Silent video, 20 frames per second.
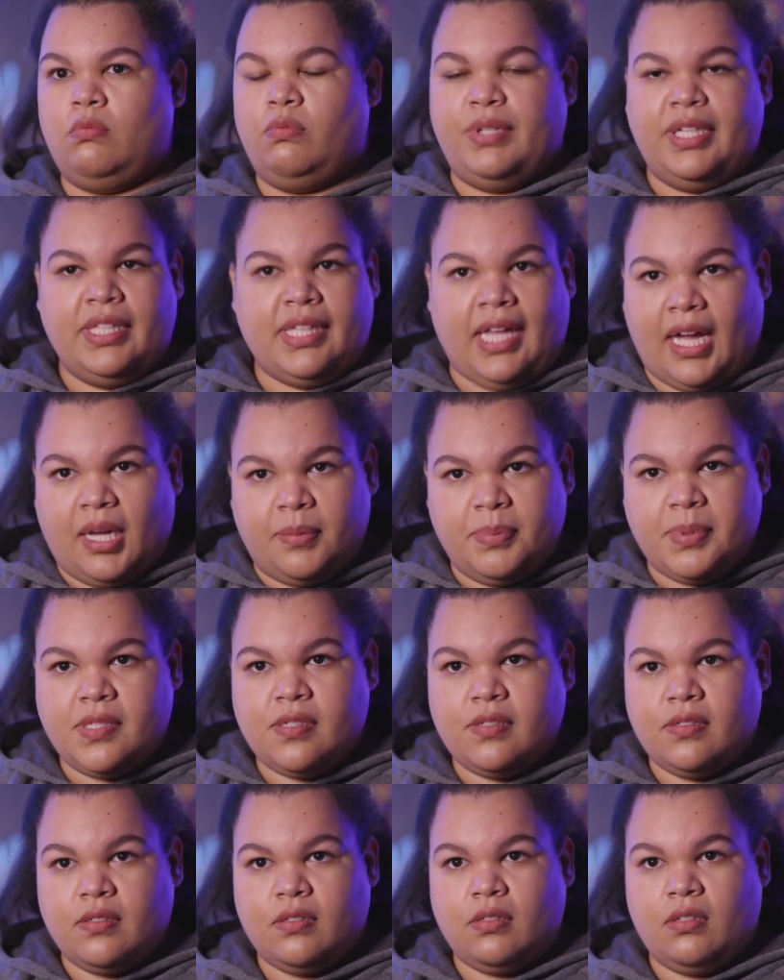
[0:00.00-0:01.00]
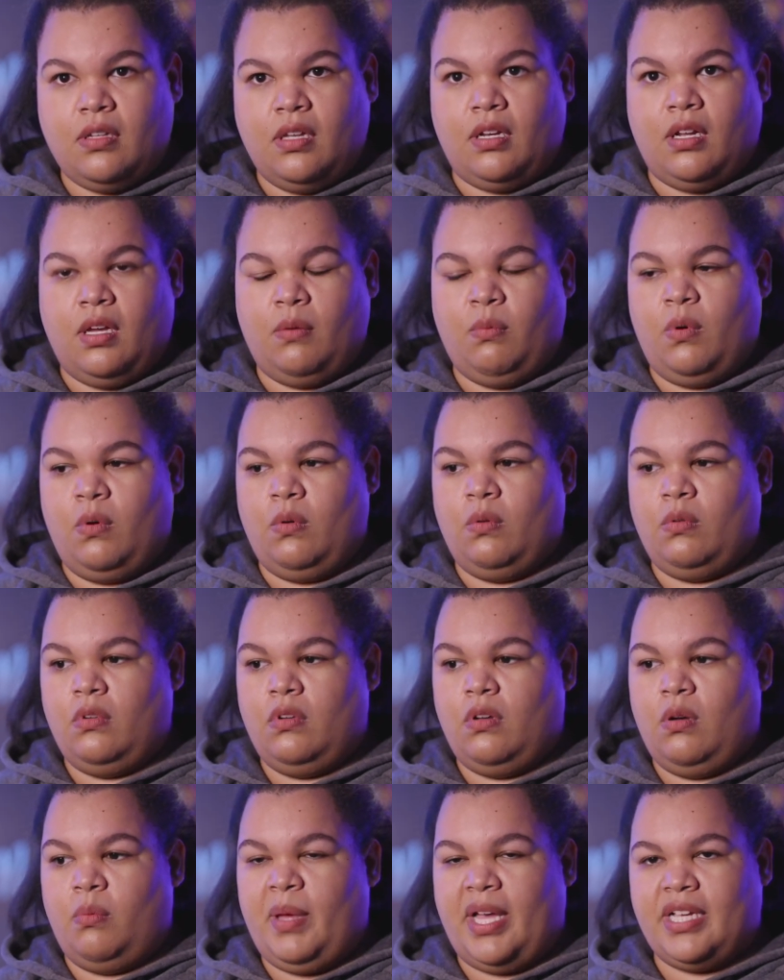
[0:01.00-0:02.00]
relapse and I won't
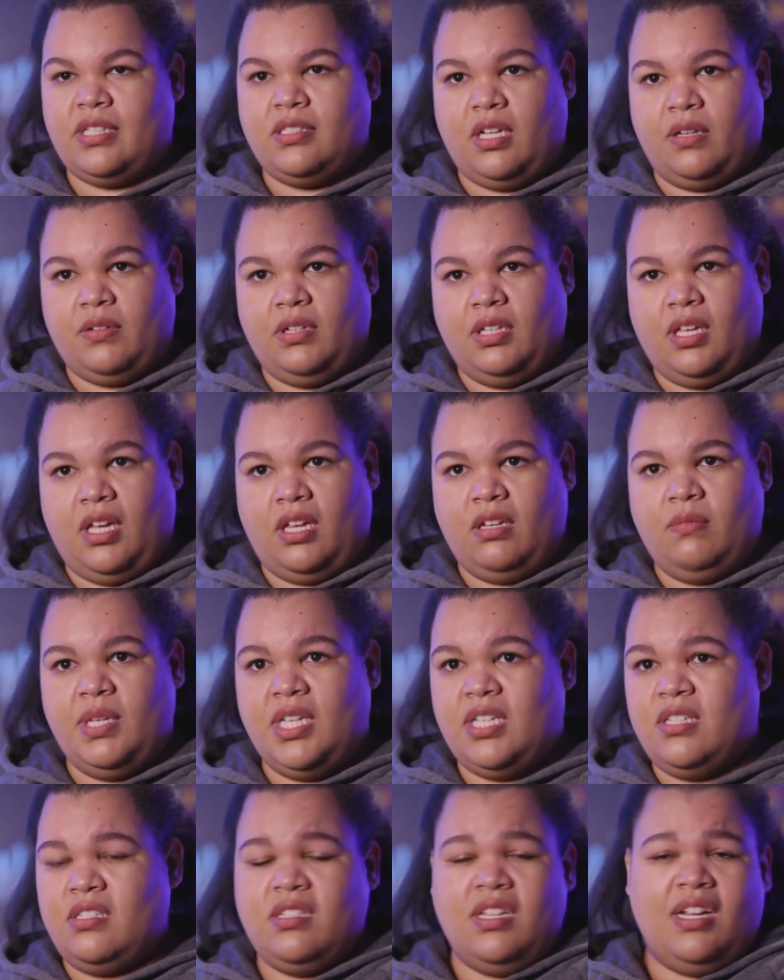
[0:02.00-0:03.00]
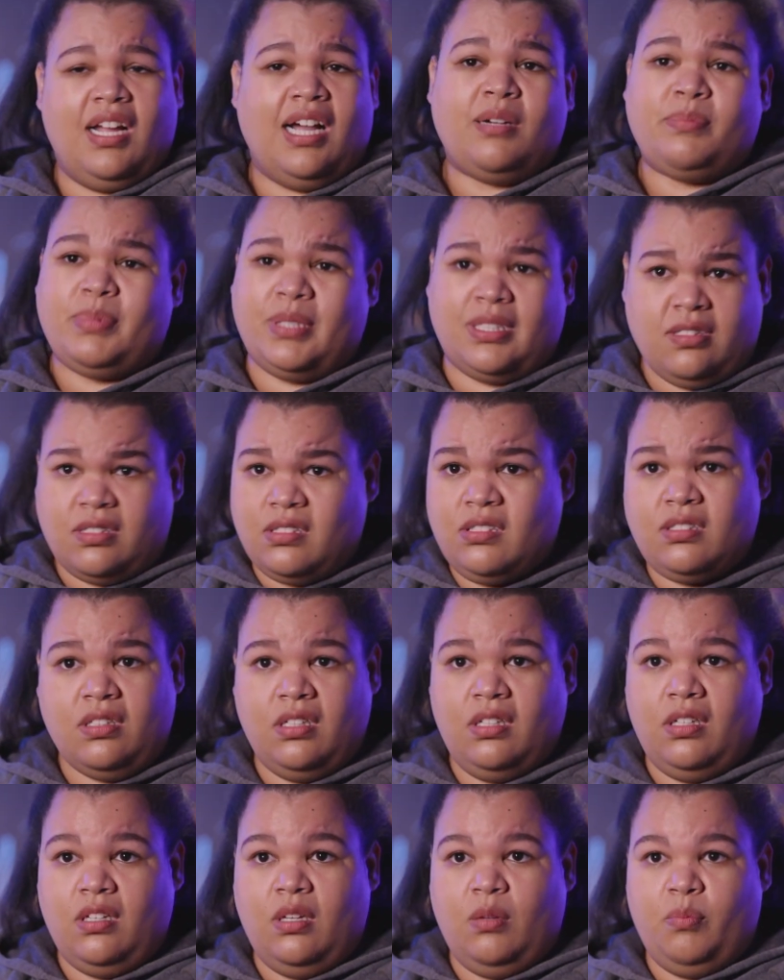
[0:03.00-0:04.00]
go back down again, because it happens.
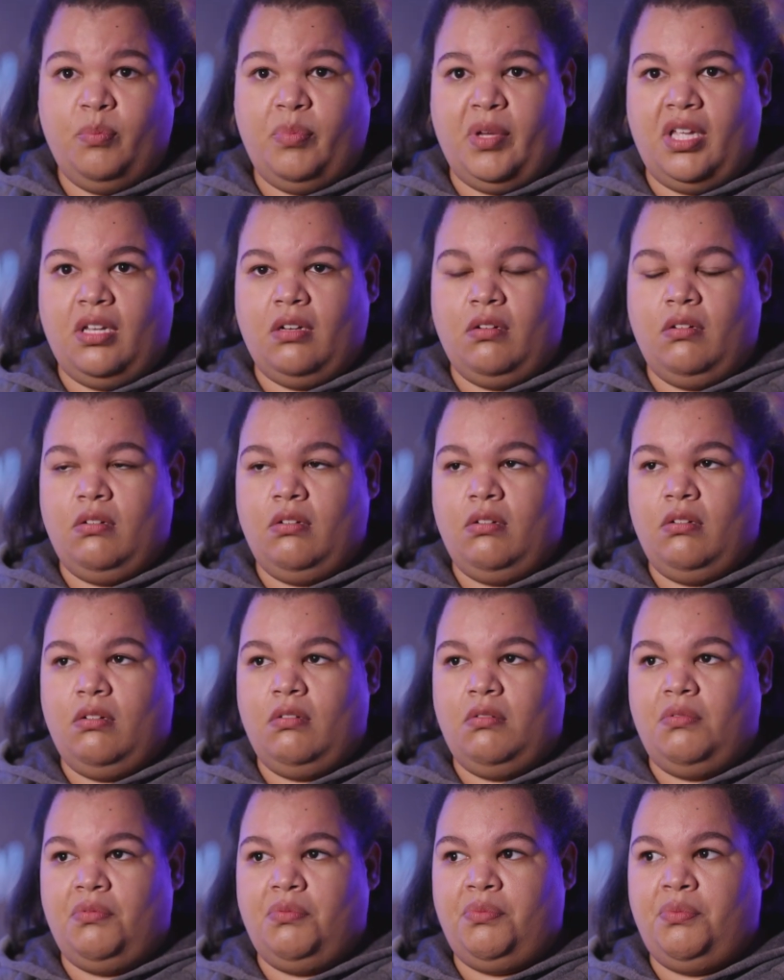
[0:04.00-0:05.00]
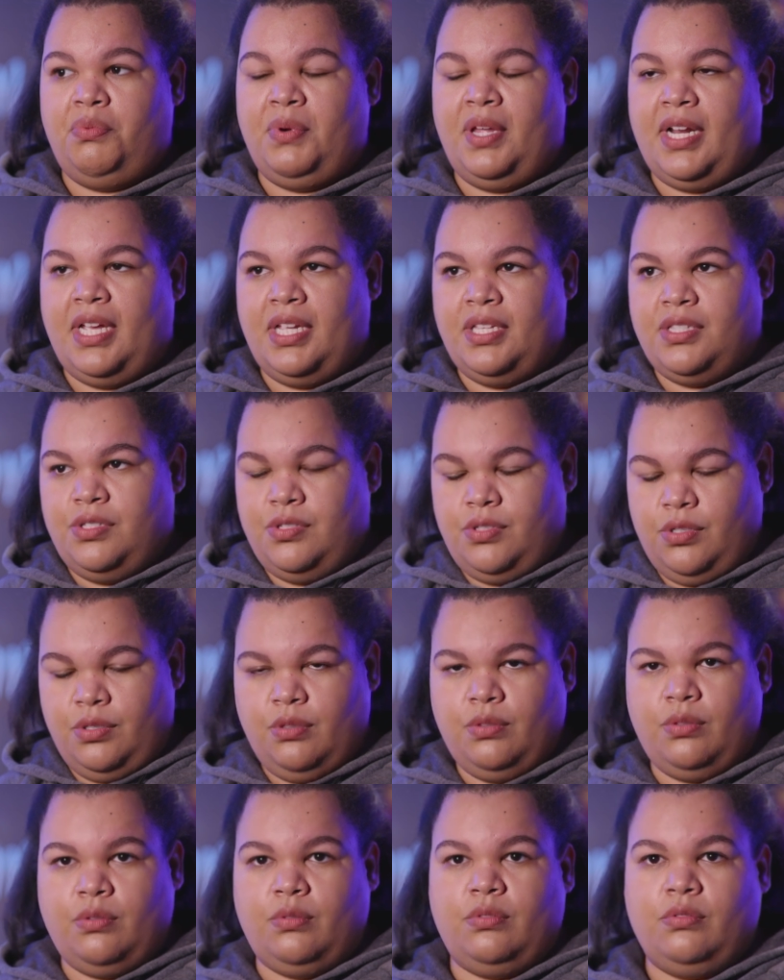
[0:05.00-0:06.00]
But when I
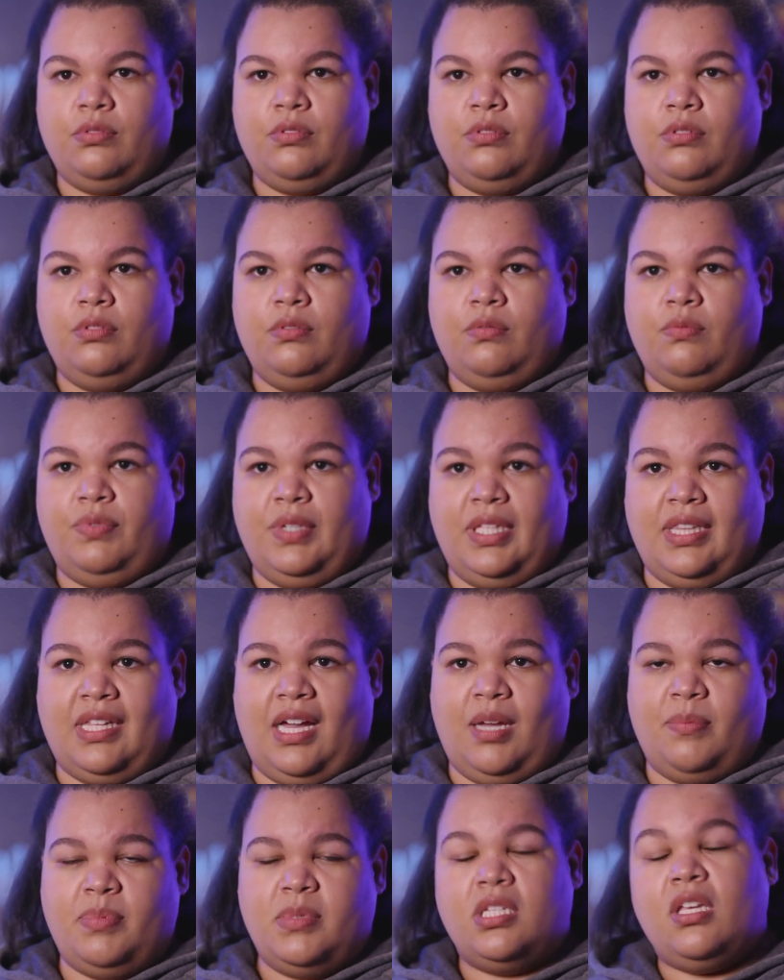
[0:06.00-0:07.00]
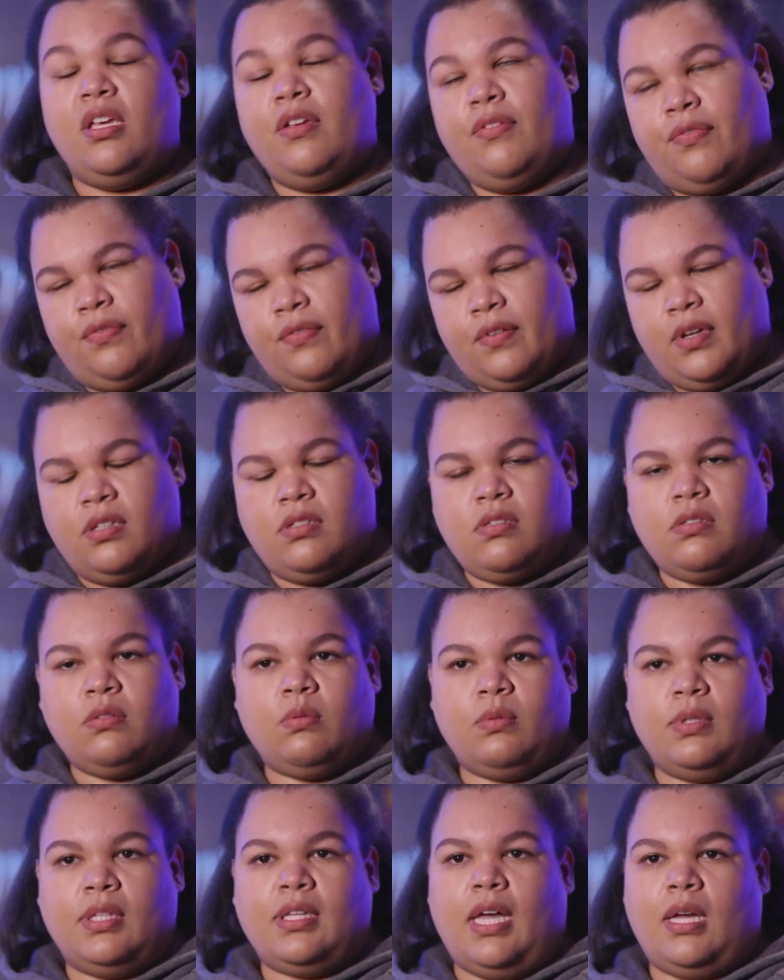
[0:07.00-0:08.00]
do relapse, if I do
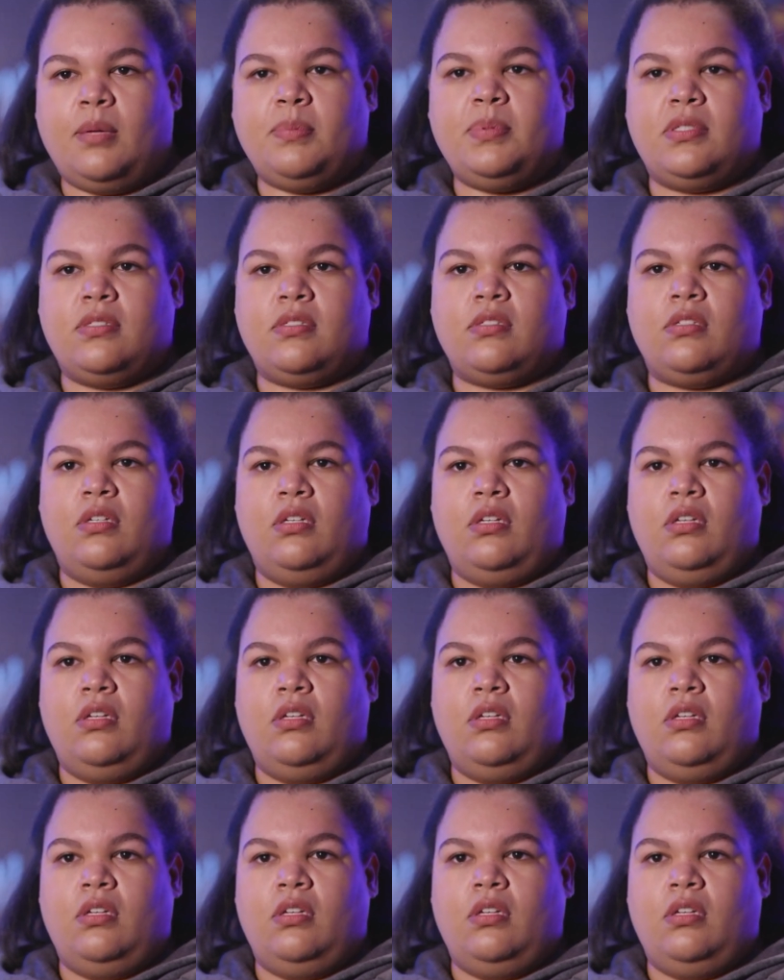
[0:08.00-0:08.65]
relapse,